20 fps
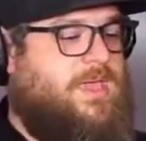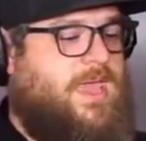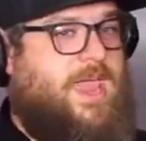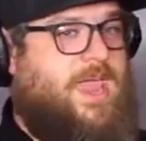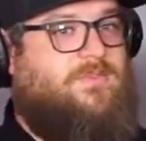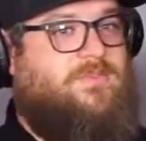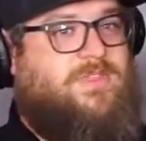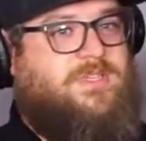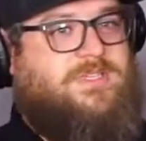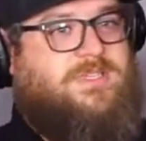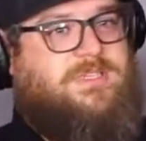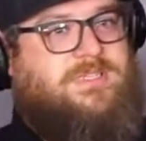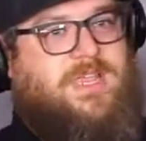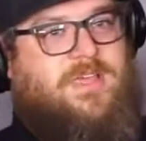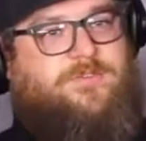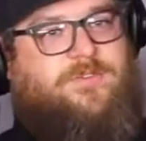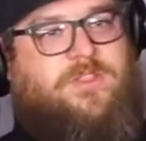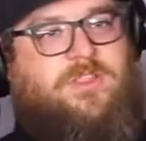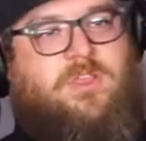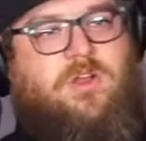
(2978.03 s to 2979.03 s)
And this is
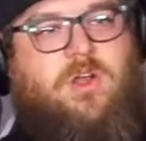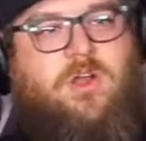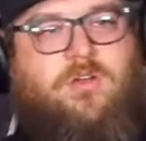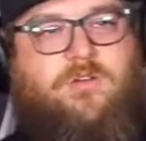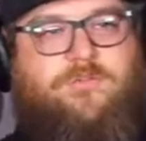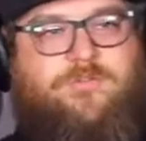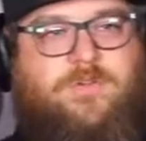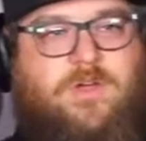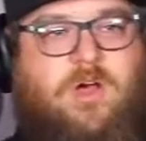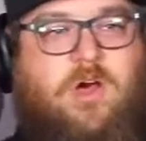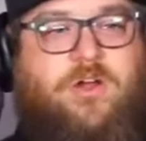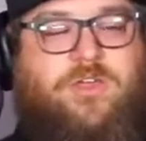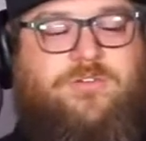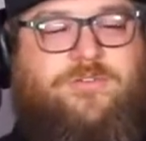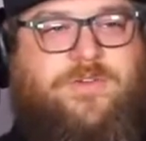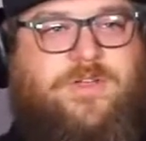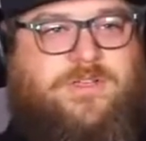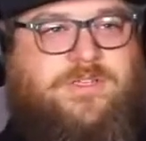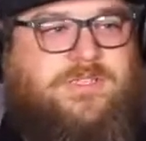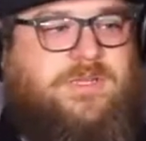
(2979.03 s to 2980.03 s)
definitely not an
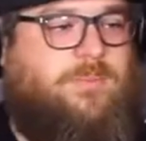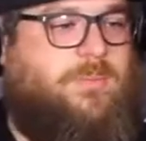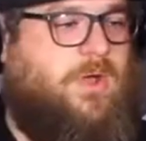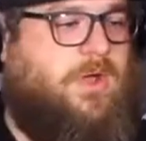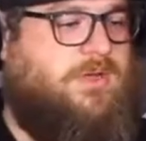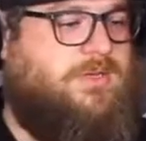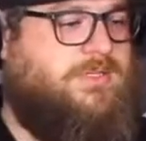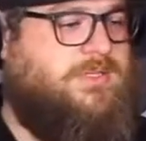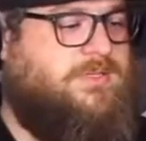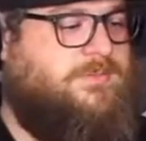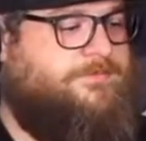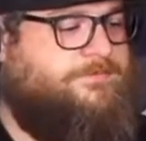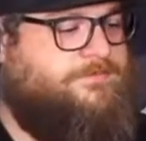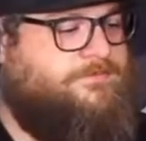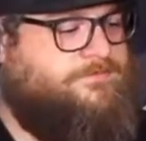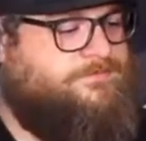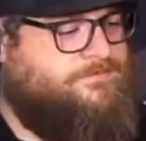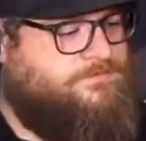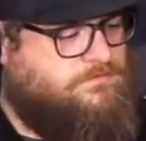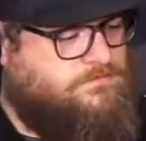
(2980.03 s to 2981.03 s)
file sub box.
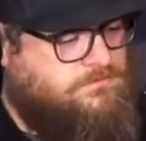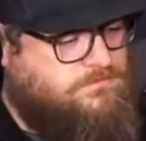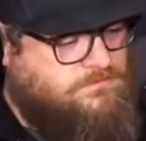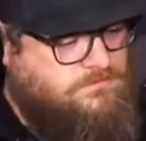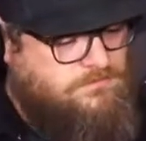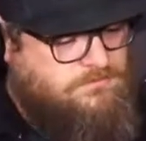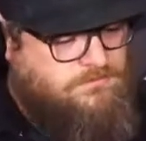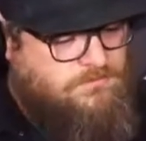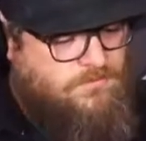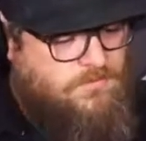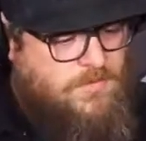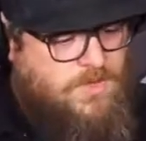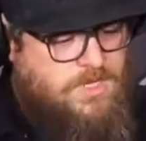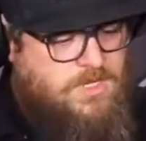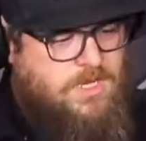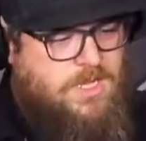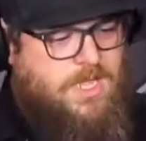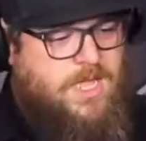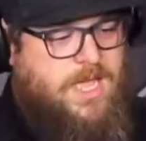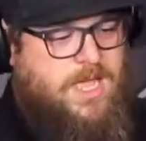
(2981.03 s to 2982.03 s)
Very cool. Very
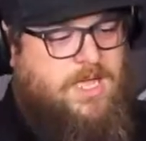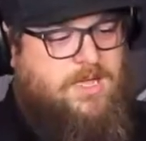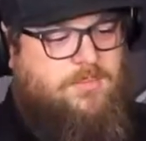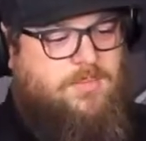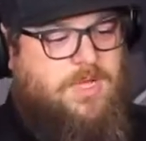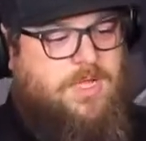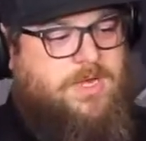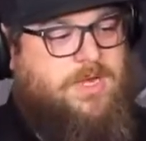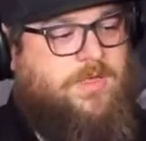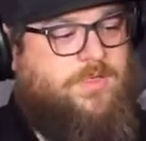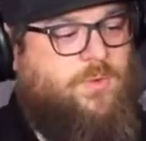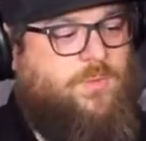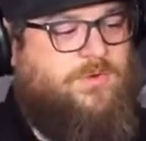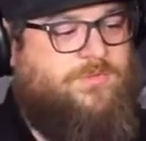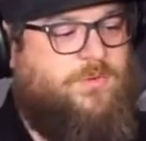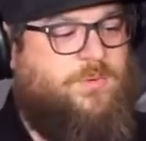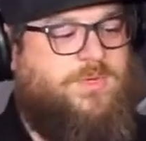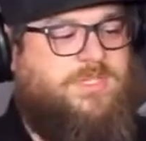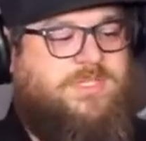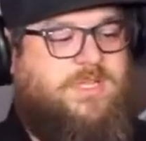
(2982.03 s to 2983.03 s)
cool. Um, another
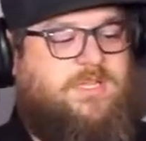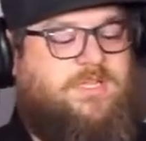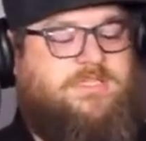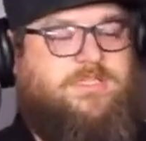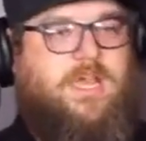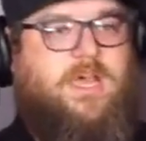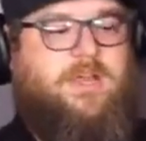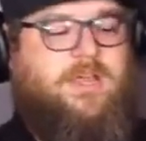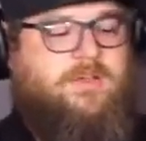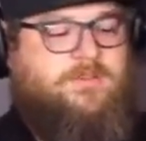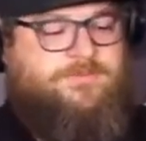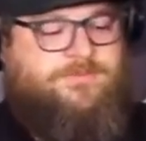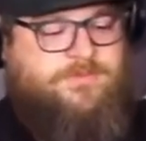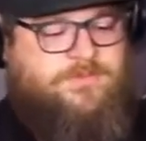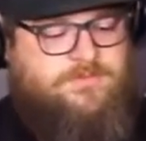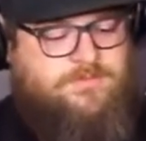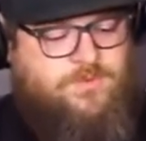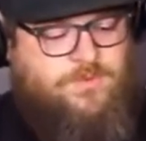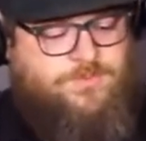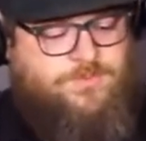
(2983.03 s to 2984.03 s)
woofer we sell a ton of,